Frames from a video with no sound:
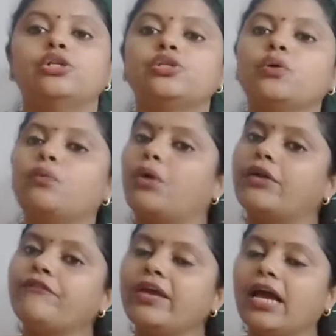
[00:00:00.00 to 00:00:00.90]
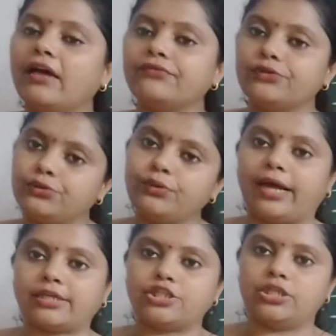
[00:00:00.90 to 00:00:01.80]
So what we have to do
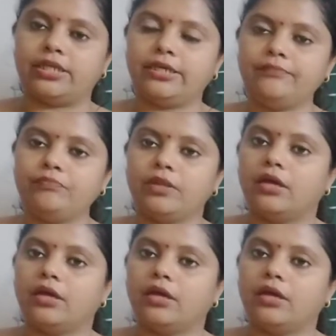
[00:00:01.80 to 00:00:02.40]
actually,